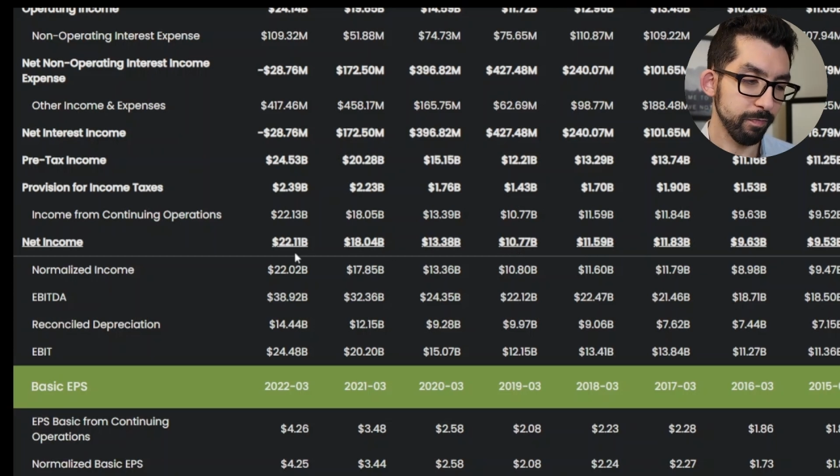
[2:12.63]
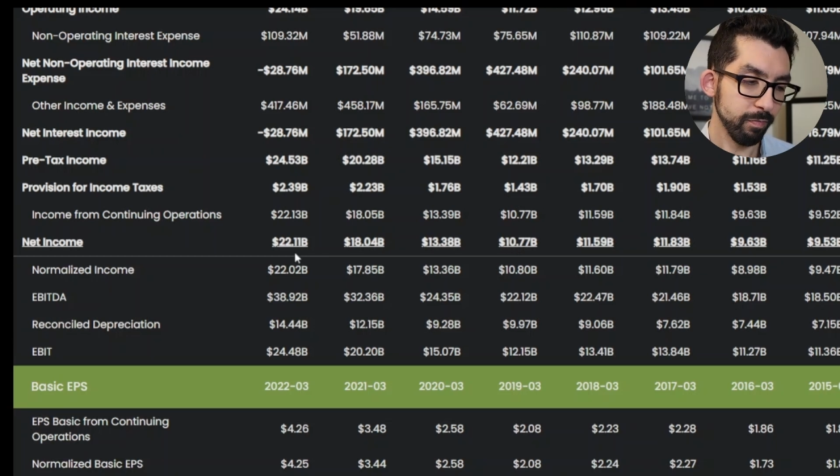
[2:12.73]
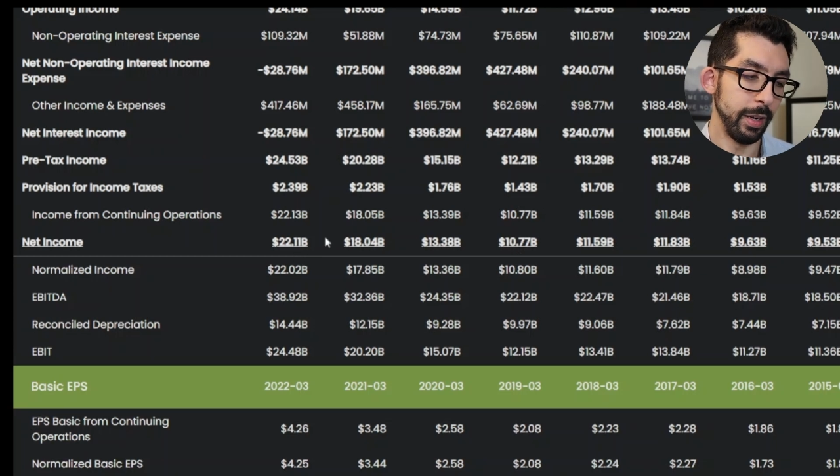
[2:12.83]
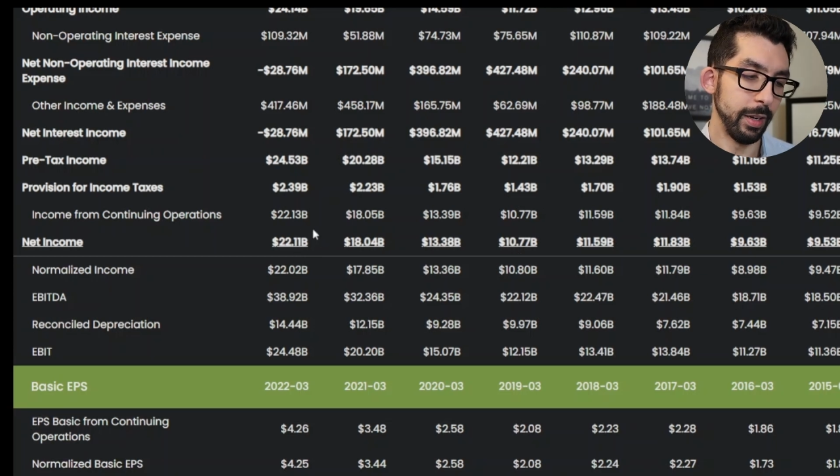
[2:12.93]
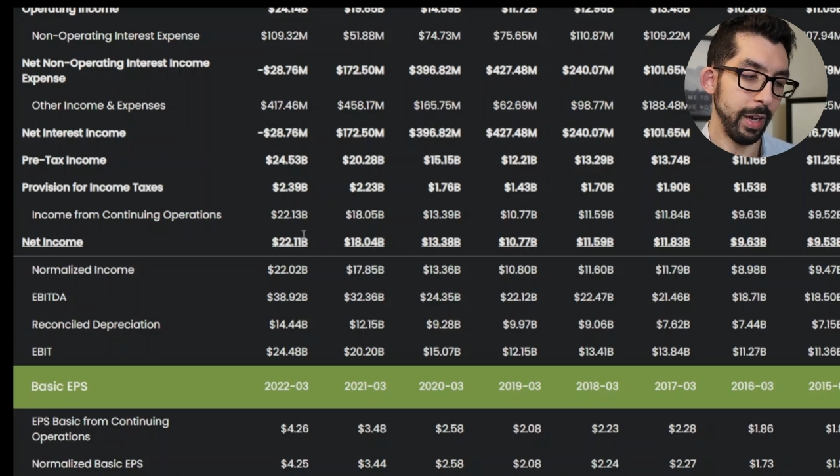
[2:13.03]

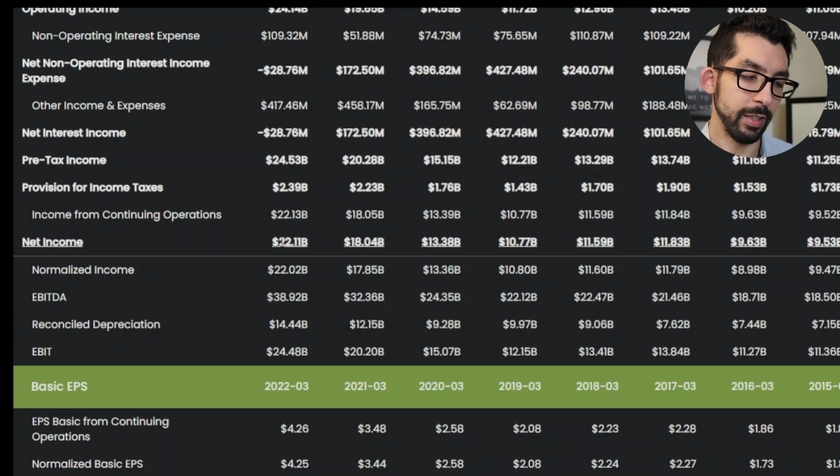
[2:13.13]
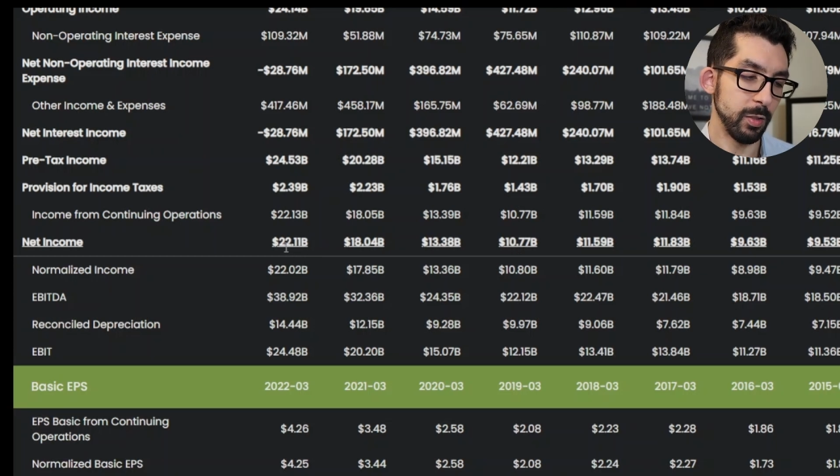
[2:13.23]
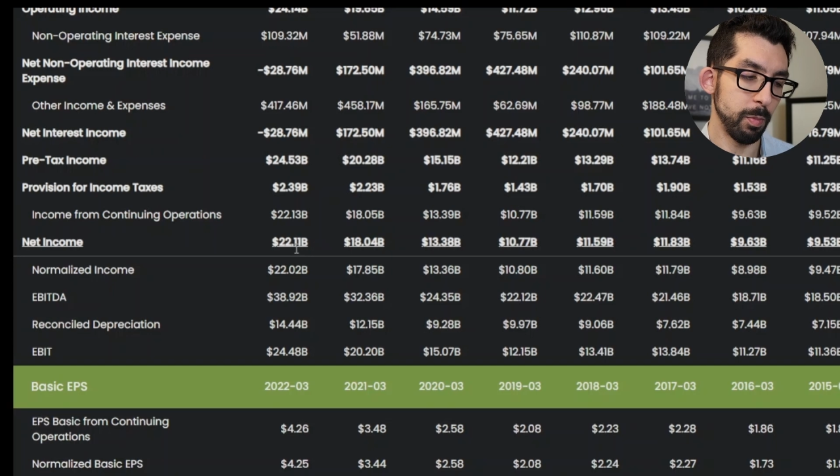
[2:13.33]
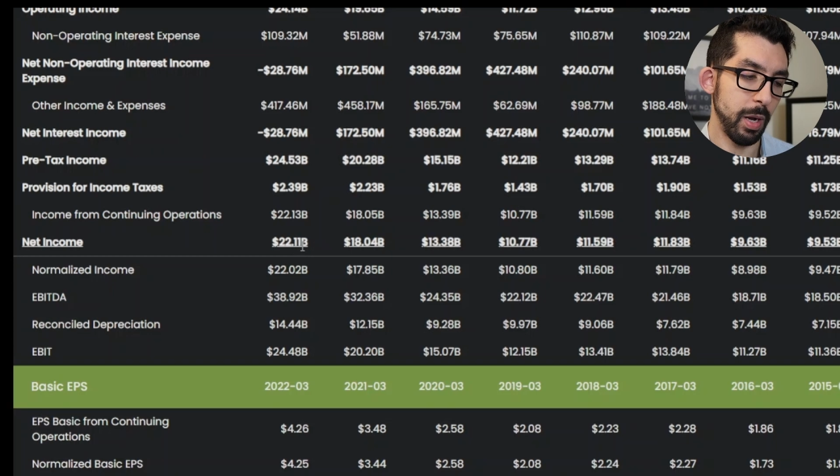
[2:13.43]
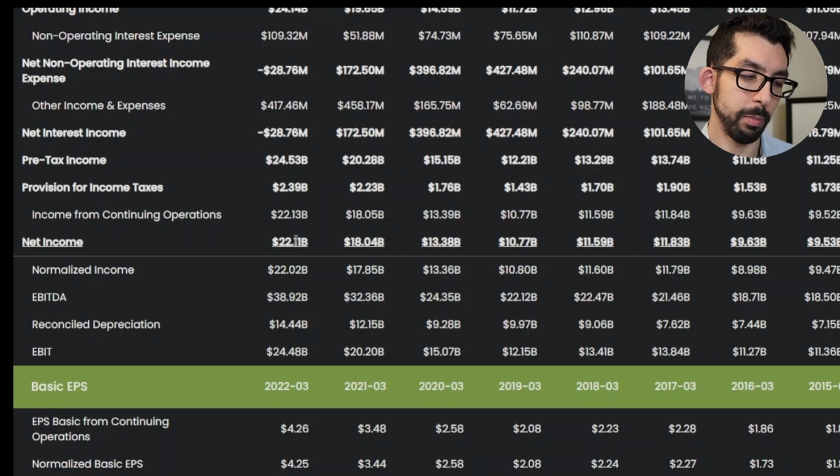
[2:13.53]
in a
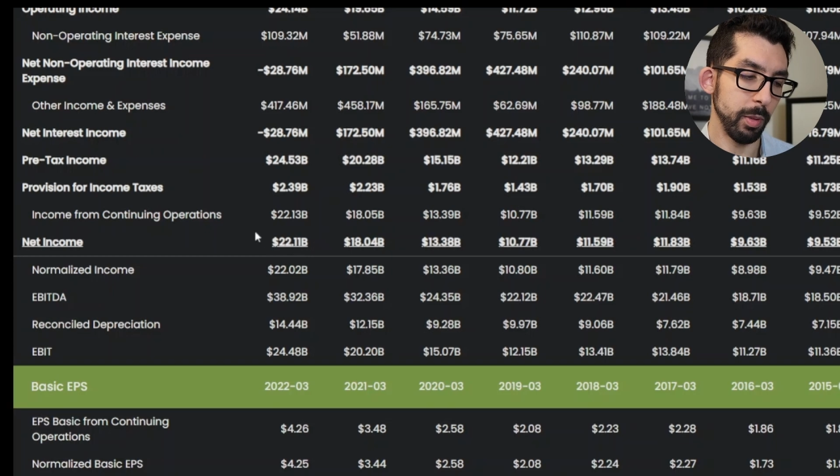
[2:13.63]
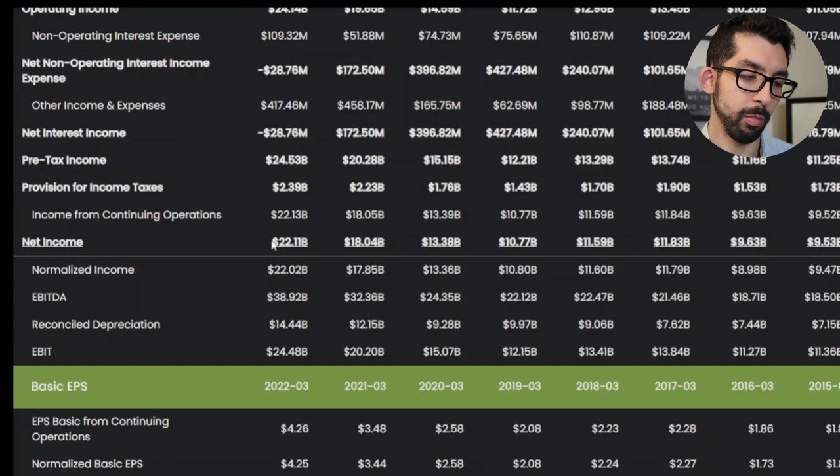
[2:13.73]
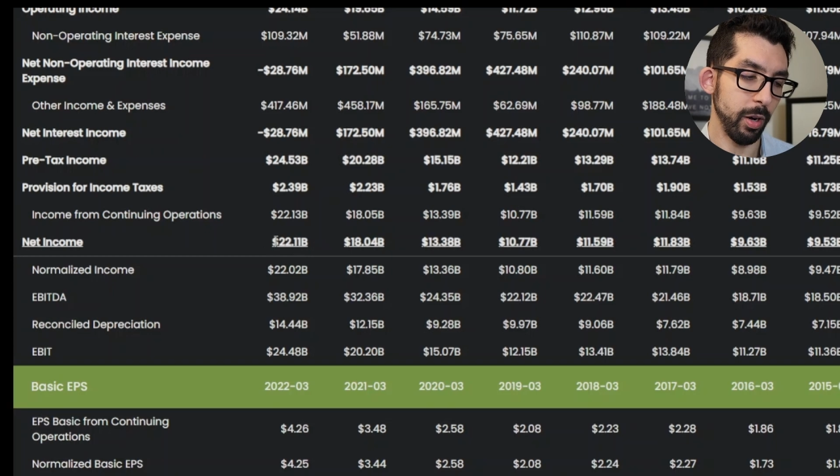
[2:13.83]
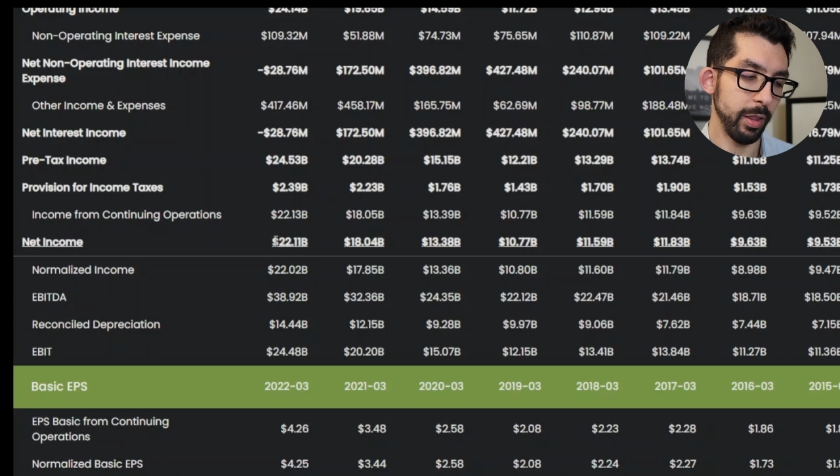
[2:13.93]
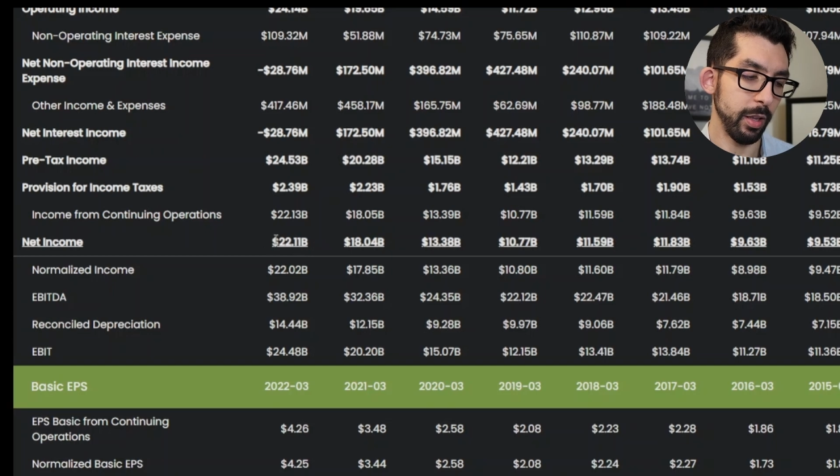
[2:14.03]
nice pop up
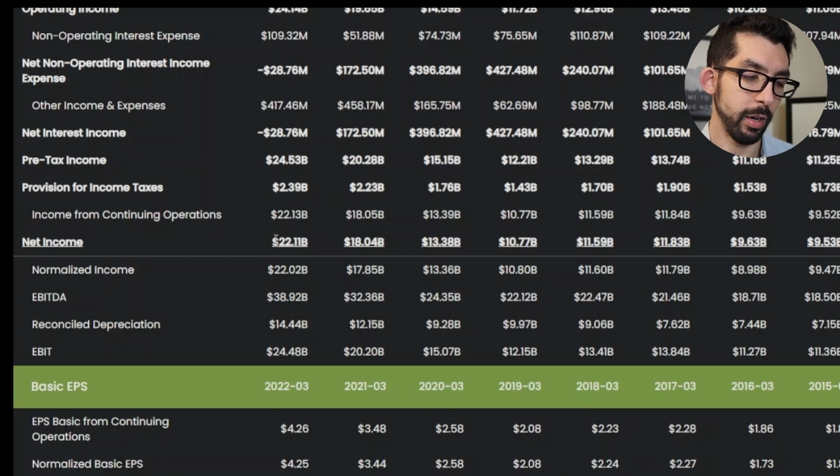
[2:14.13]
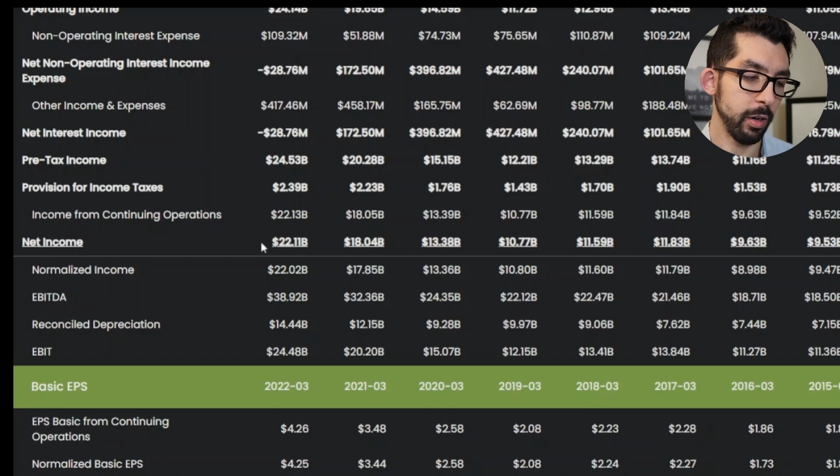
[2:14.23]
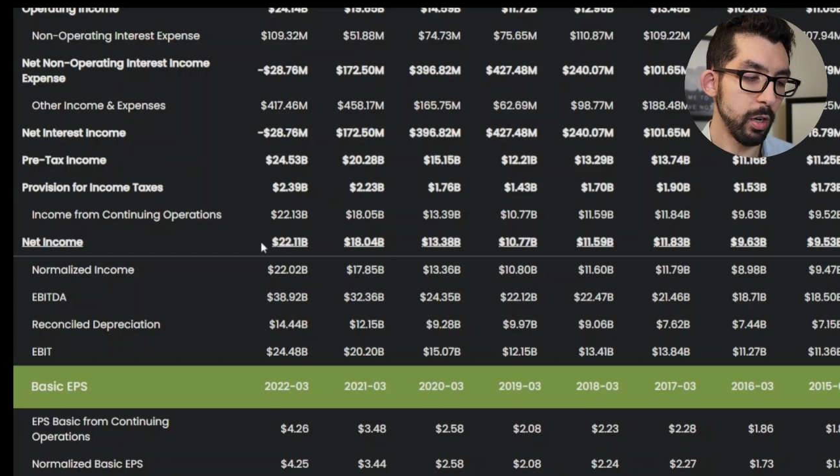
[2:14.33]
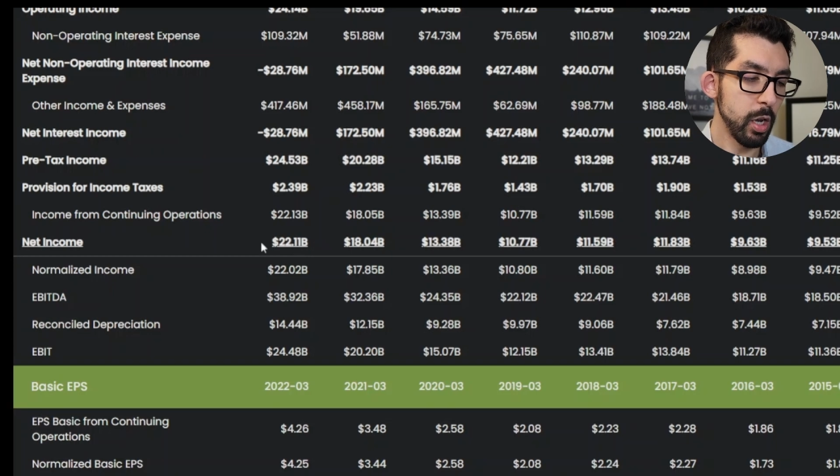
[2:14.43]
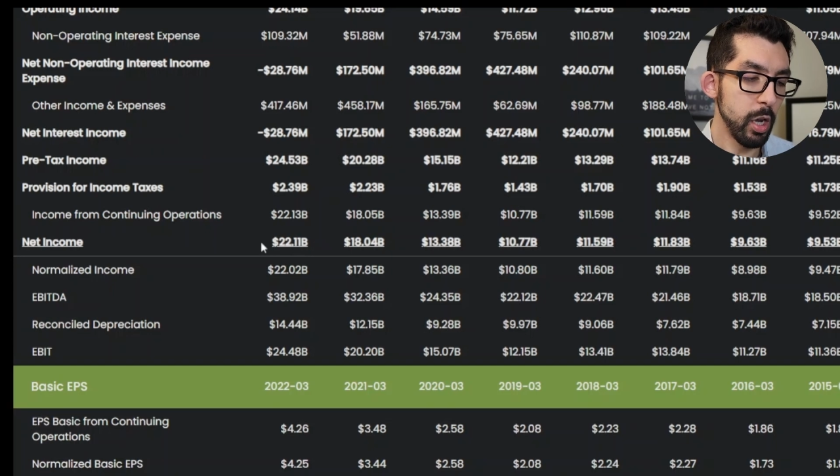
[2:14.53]
right
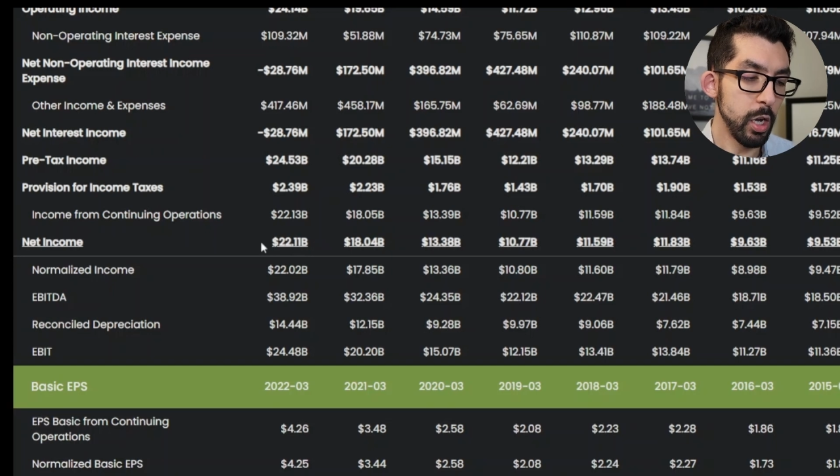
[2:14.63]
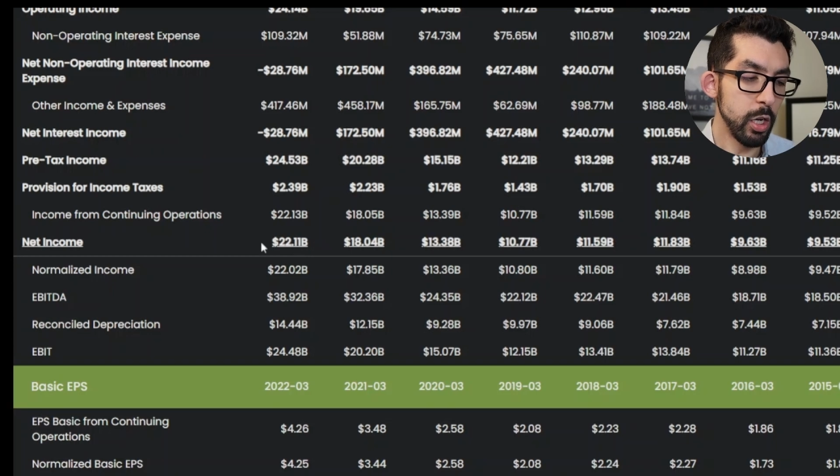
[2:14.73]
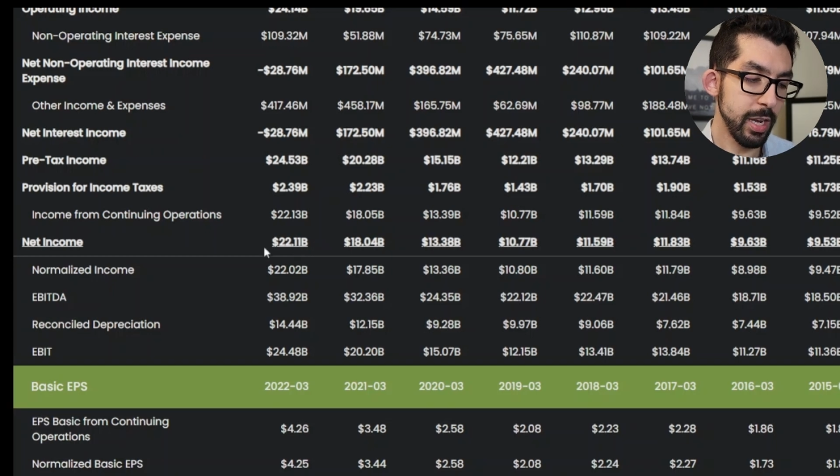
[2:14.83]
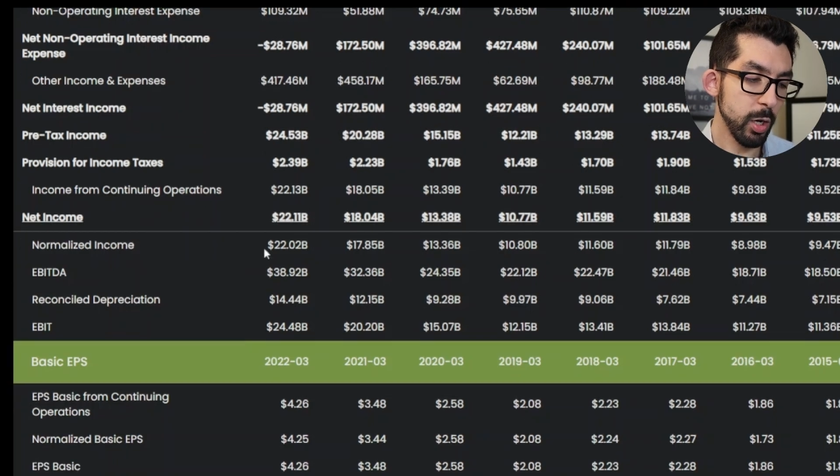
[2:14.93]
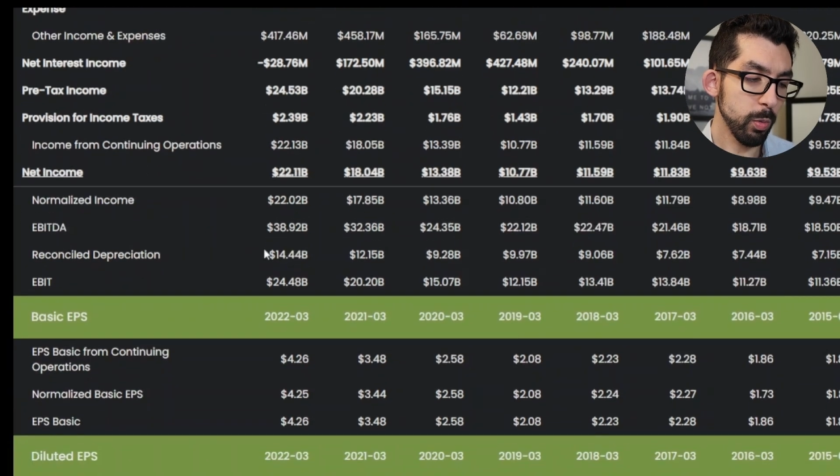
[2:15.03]
there.
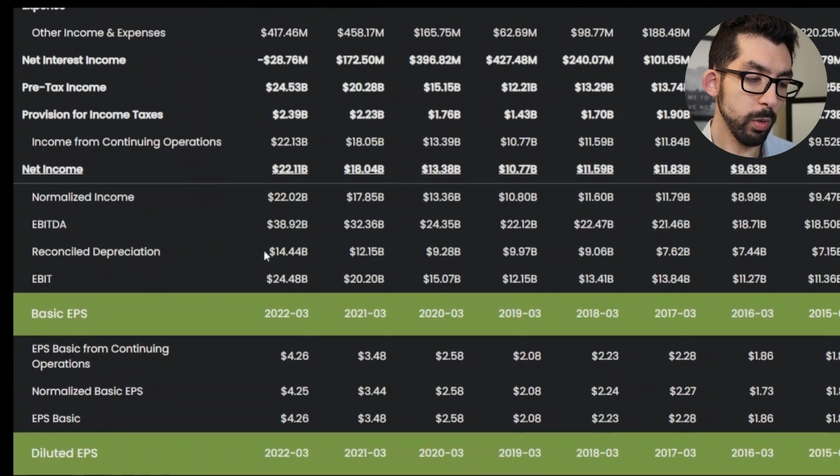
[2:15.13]
Here